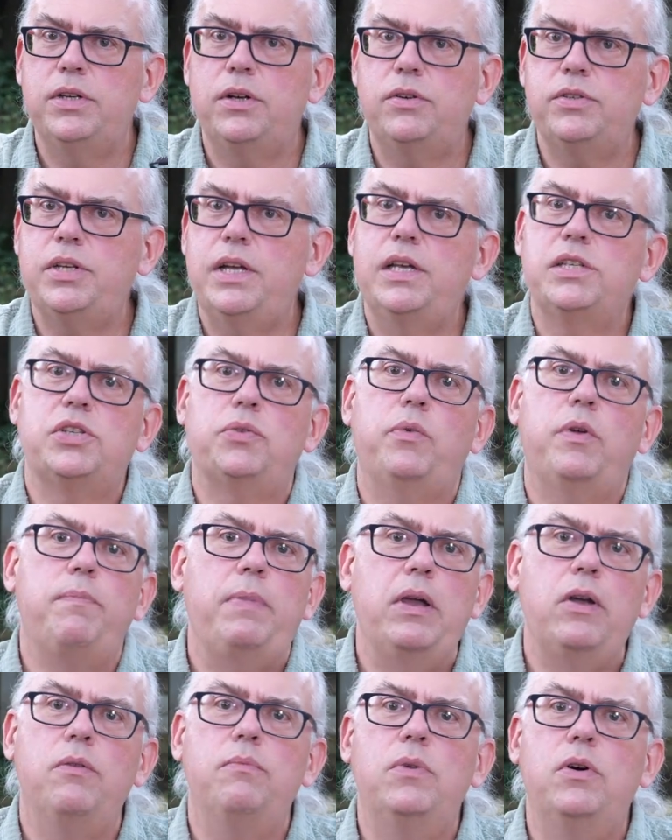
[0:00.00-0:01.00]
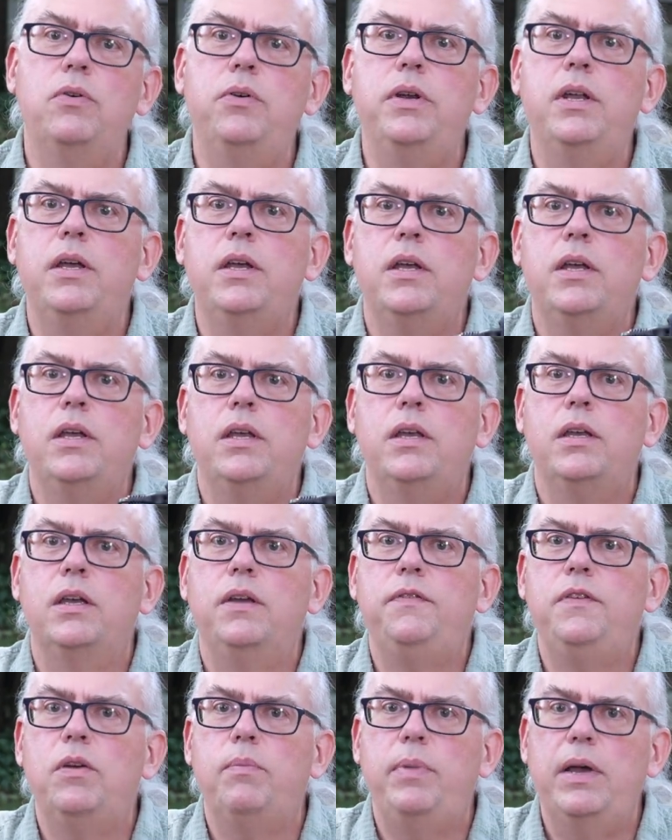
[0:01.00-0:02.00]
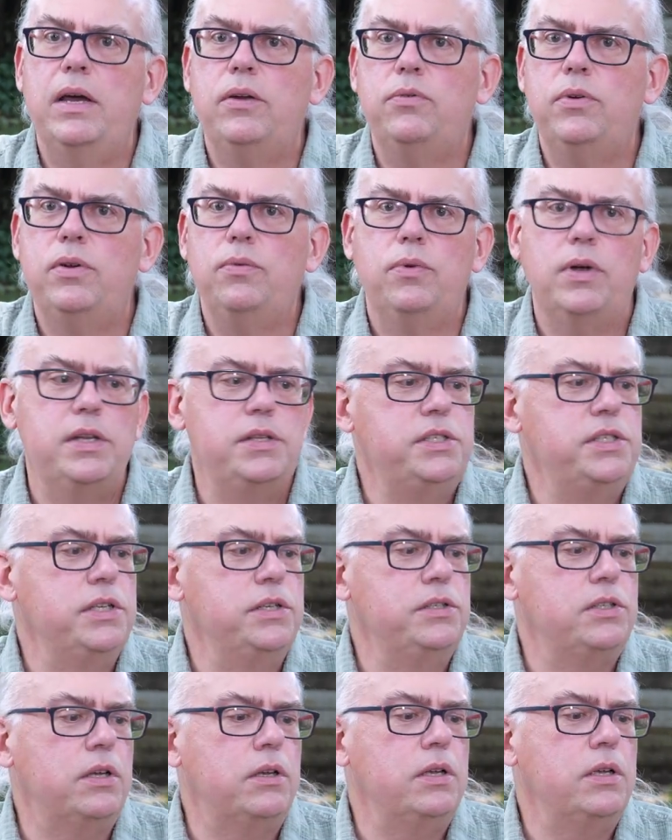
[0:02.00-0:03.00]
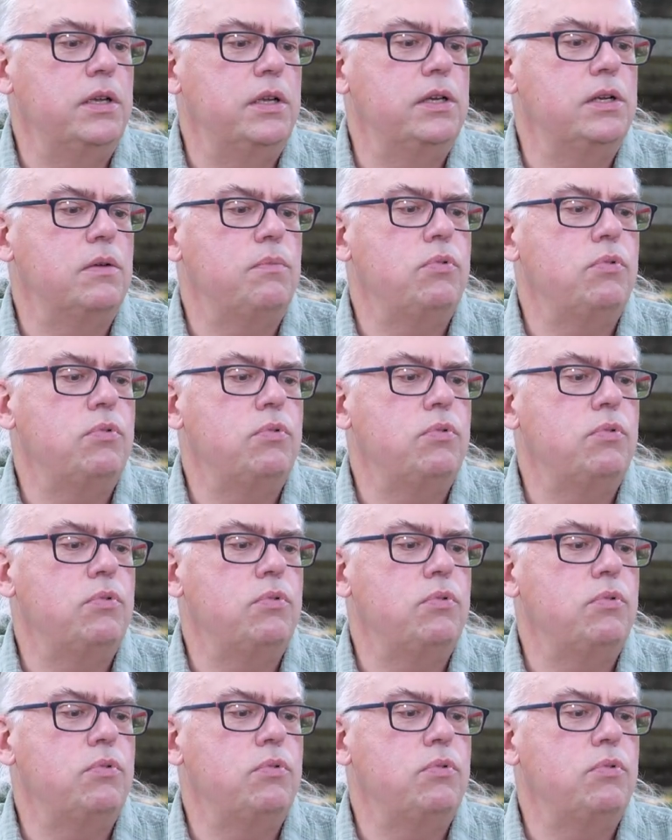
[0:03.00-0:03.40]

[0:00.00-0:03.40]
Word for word: It also has a repair mode if your battery runs into into